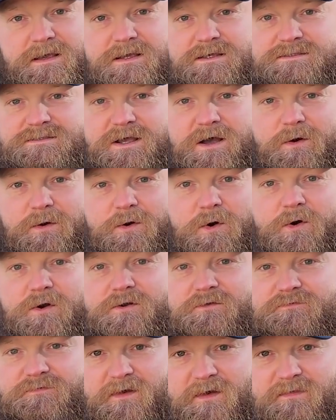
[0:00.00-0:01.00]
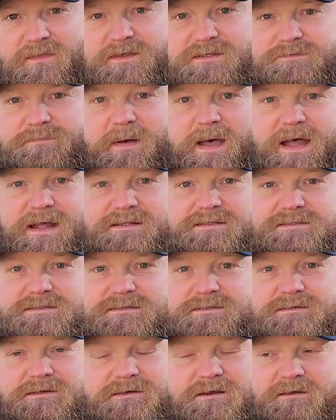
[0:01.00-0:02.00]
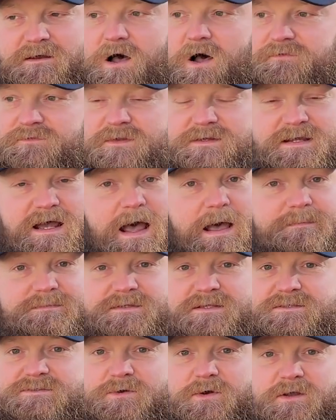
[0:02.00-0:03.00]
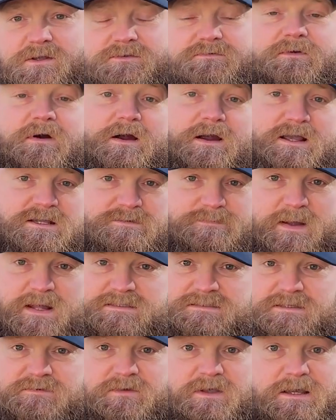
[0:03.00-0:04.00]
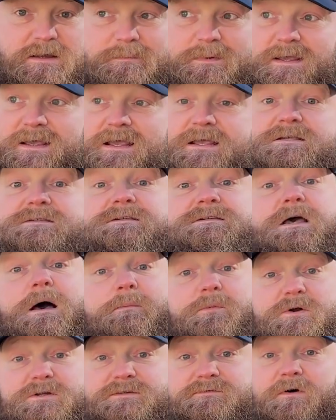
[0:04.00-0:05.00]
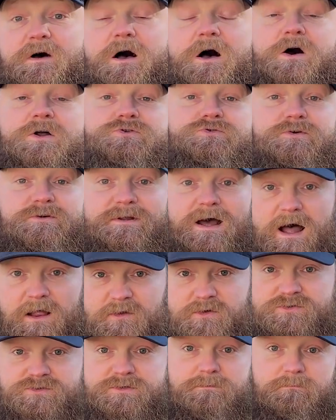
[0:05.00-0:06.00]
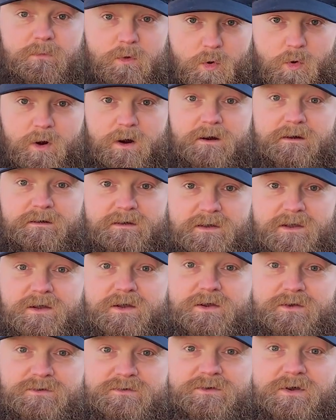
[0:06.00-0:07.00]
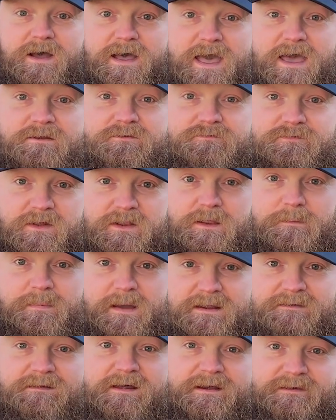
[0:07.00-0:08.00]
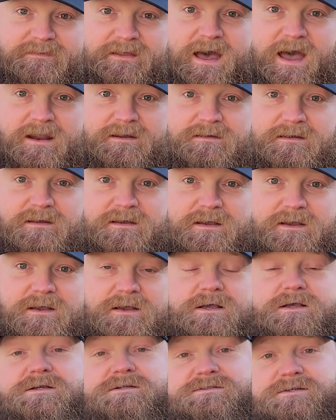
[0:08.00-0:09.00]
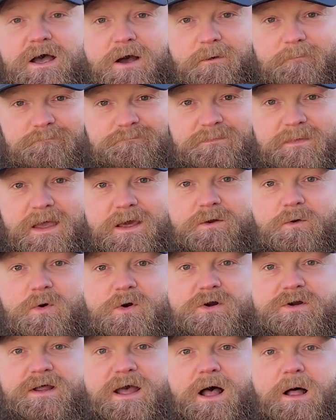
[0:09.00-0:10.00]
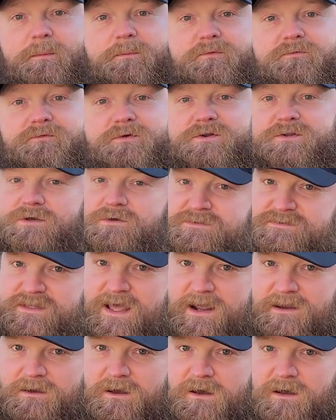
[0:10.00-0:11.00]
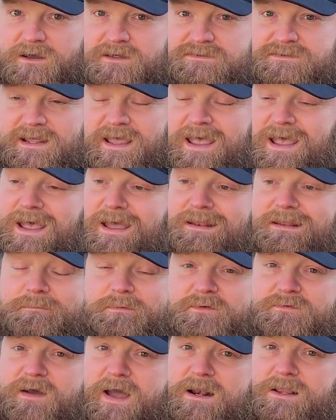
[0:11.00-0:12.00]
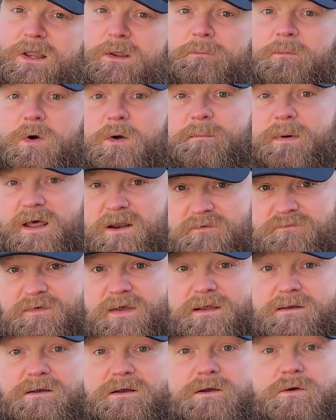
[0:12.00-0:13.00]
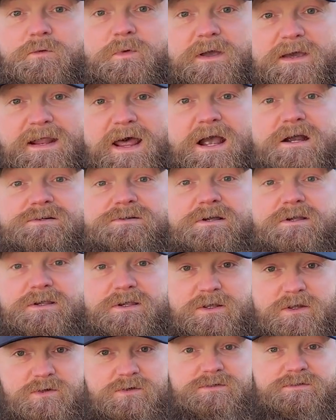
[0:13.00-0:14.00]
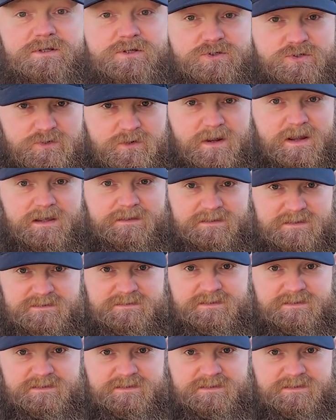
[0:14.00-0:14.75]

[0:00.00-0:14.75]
So in order to fill these beds, oftentimes the soil is very expensive. It could be easily upwards of $100 or more to go ahead and fill a bed like that. So in order to help reduce that cost and to provide a little more benefit, we could actually use the tree in this